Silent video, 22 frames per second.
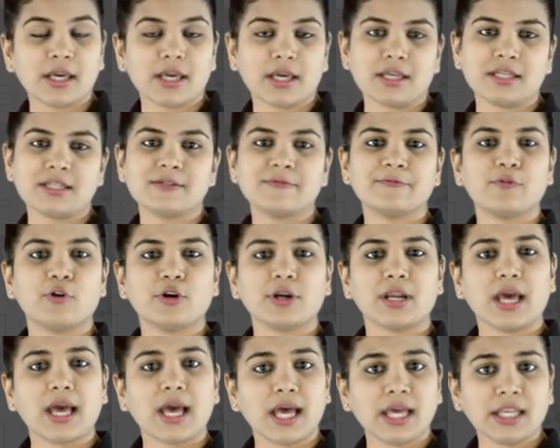is for
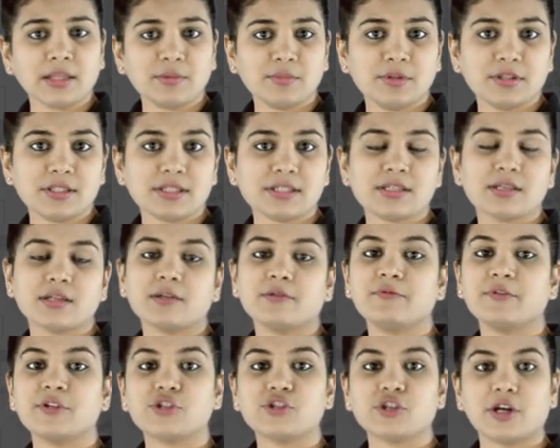animals
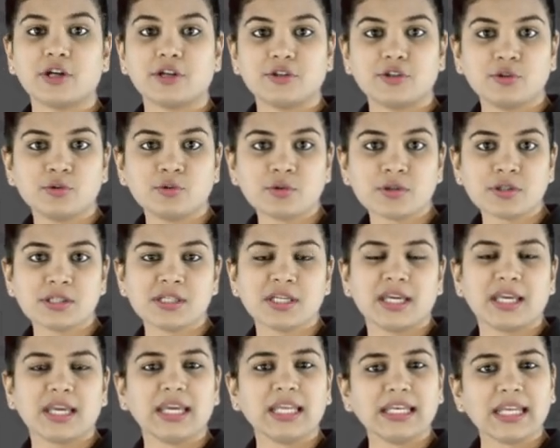which are used
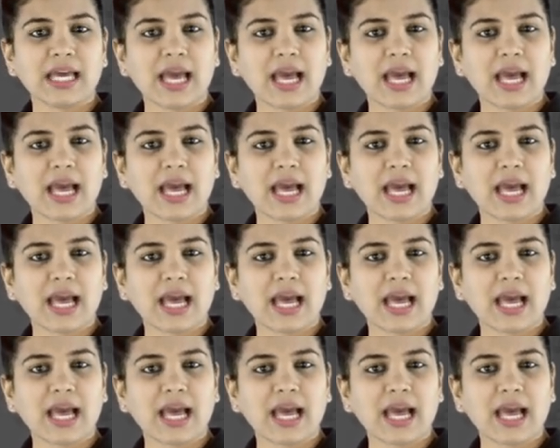in